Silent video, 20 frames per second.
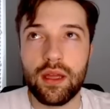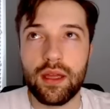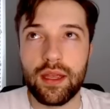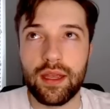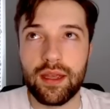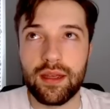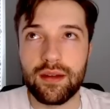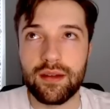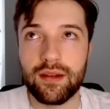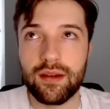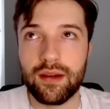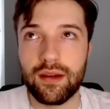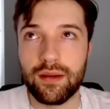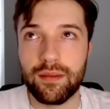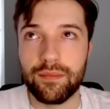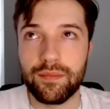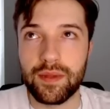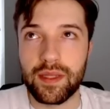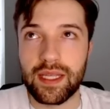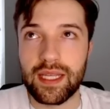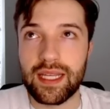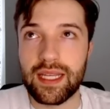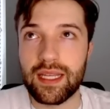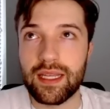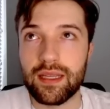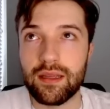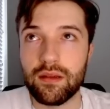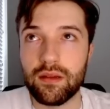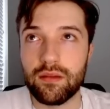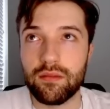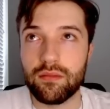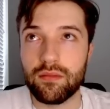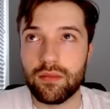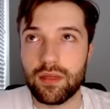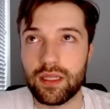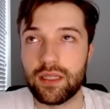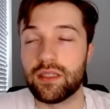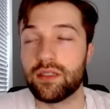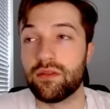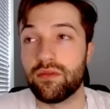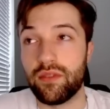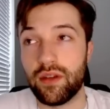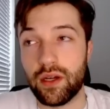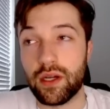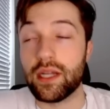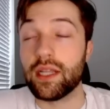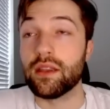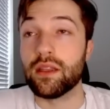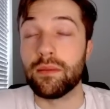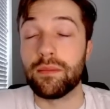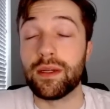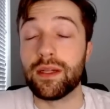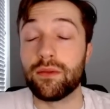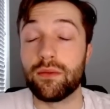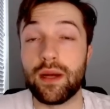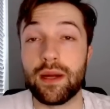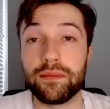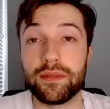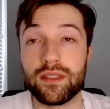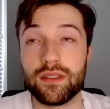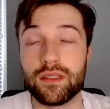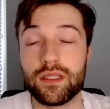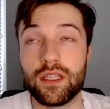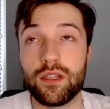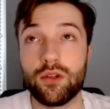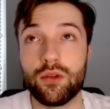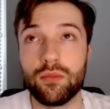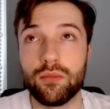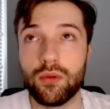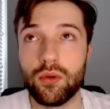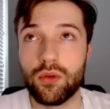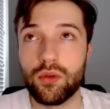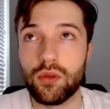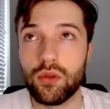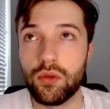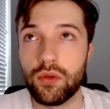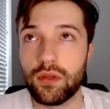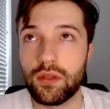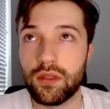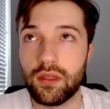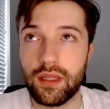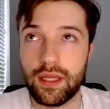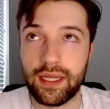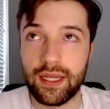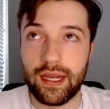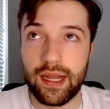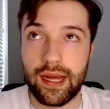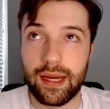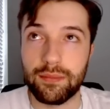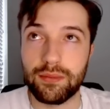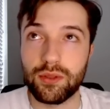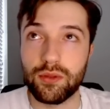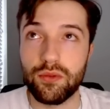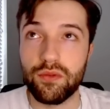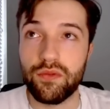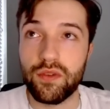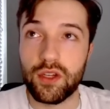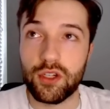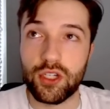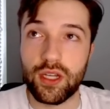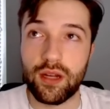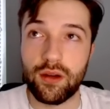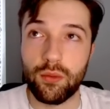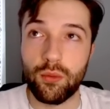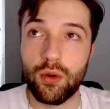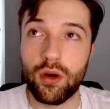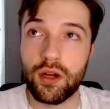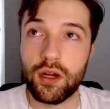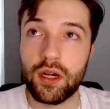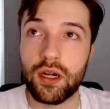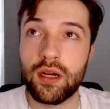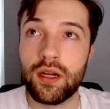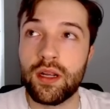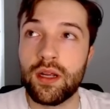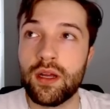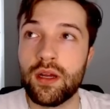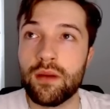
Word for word: And um, he, in his very limited reps, the Senior Bowl looked like an absolute fish out of water.